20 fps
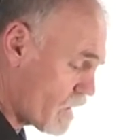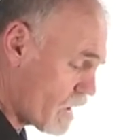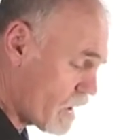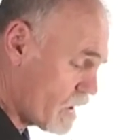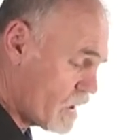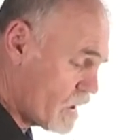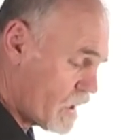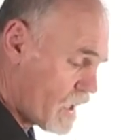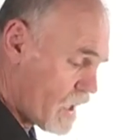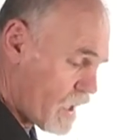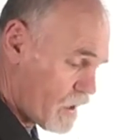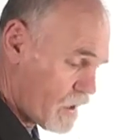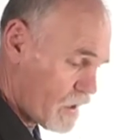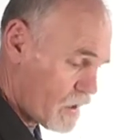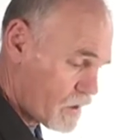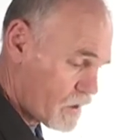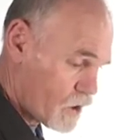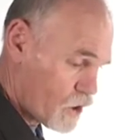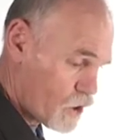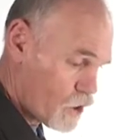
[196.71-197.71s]

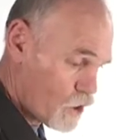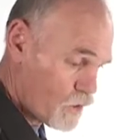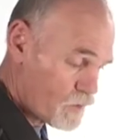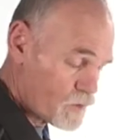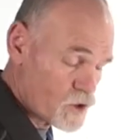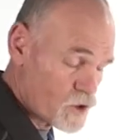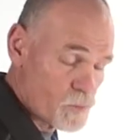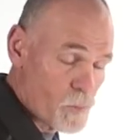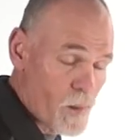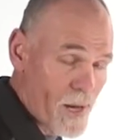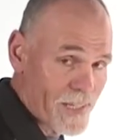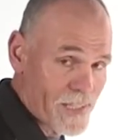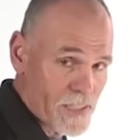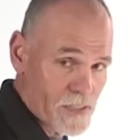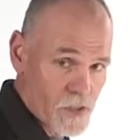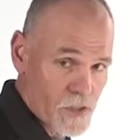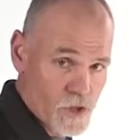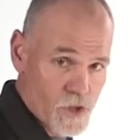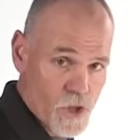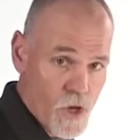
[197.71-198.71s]
a curved spine
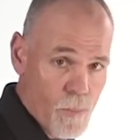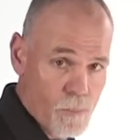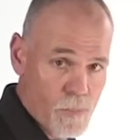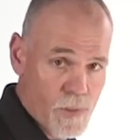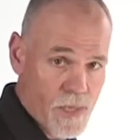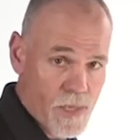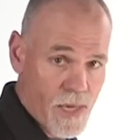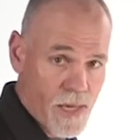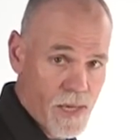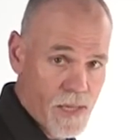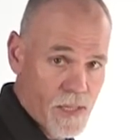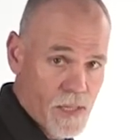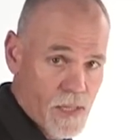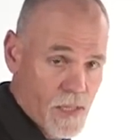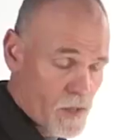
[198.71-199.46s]
at the top here.